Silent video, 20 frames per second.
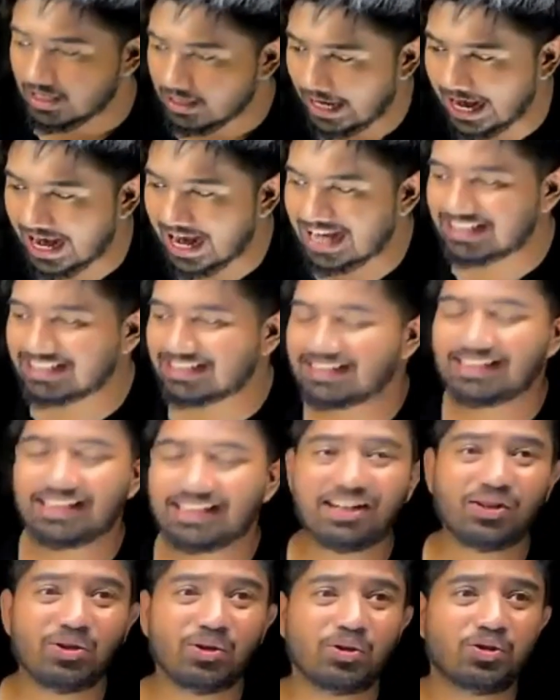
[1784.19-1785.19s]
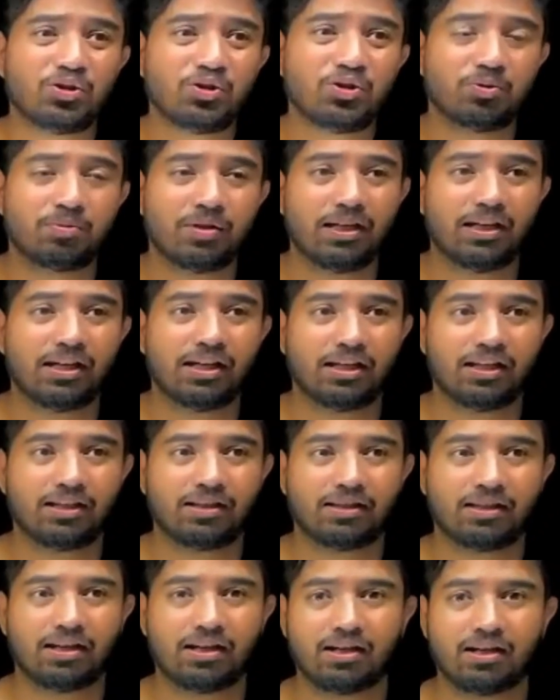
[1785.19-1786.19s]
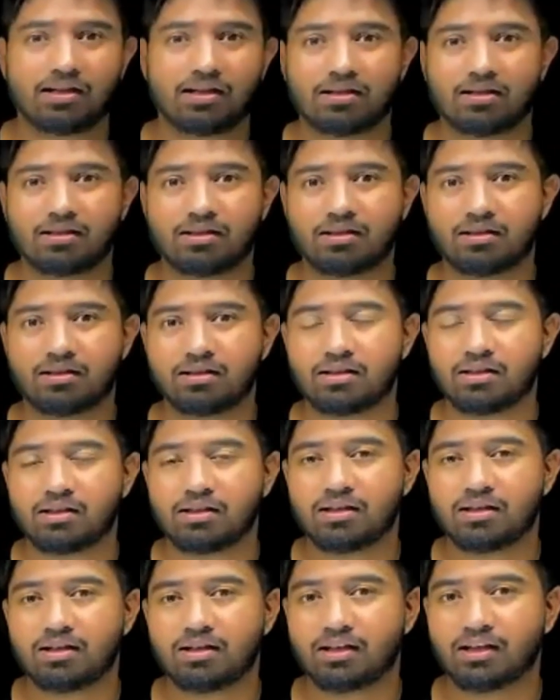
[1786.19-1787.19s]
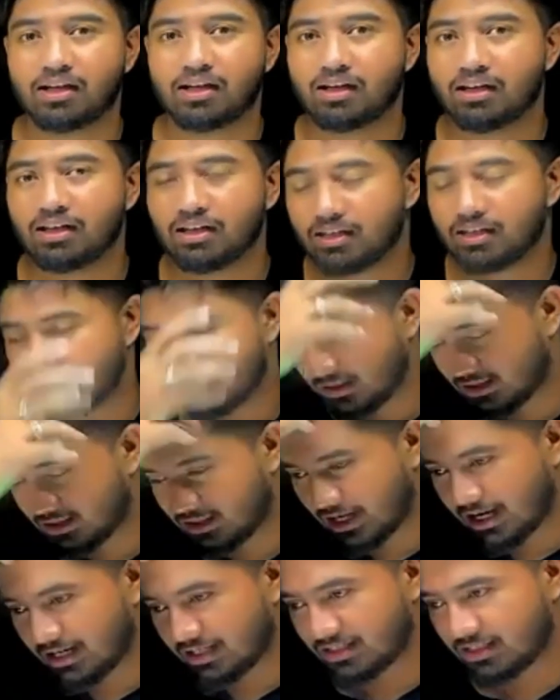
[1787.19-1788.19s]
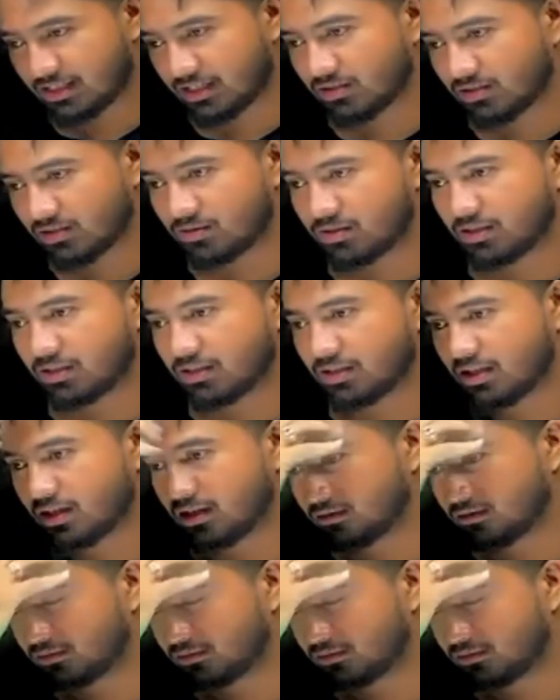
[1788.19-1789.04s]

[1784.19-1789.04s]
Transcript: Add zeros to make it in there. Okay, just add zeros in there.